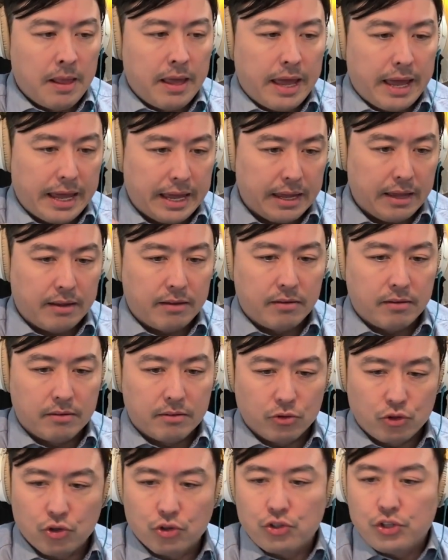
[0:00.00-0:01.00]
And the
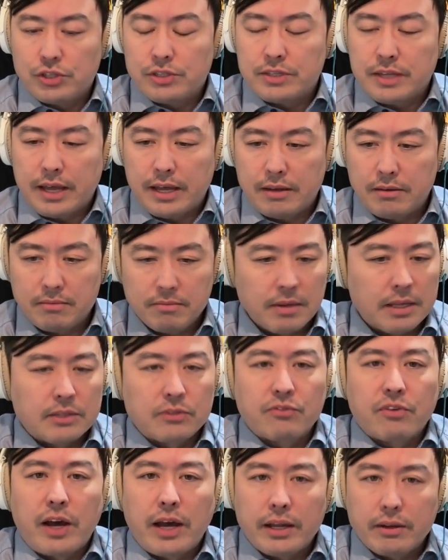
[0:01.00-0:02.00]
church had said it's
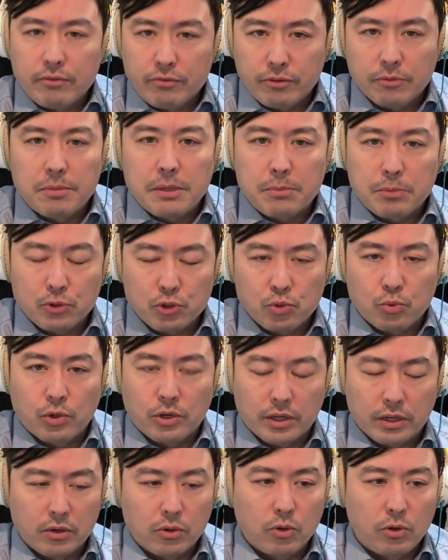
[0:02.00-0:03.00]
fine for people to work
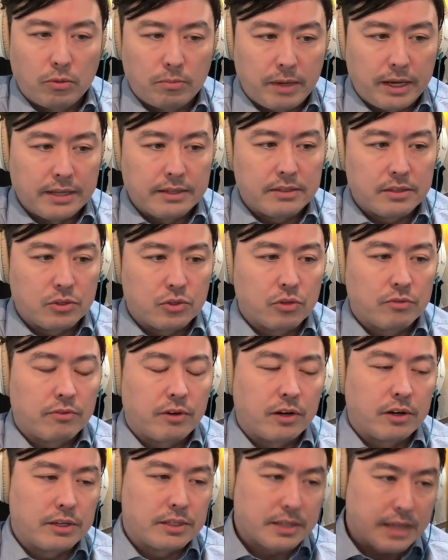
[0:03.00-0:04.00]
in coal mines
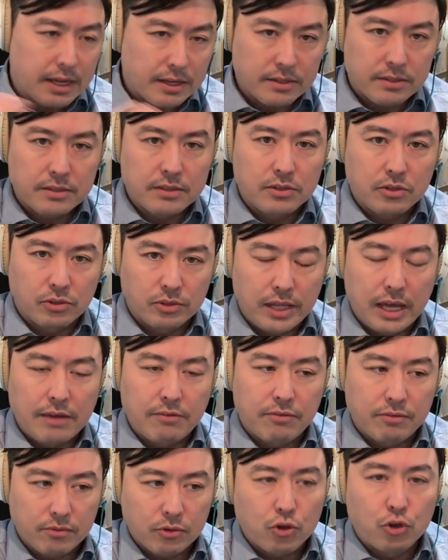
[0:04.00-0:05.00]
insofar as, yes, your
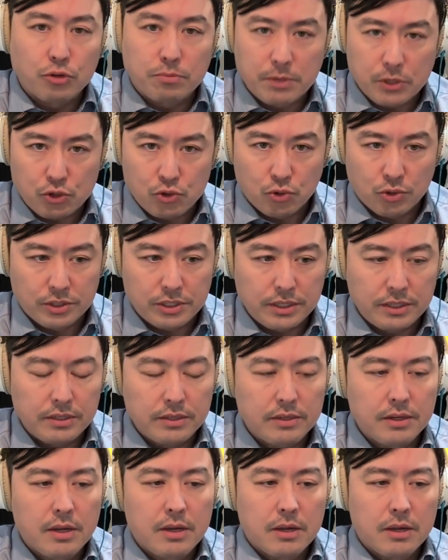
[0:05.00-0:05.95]
life could be shortened,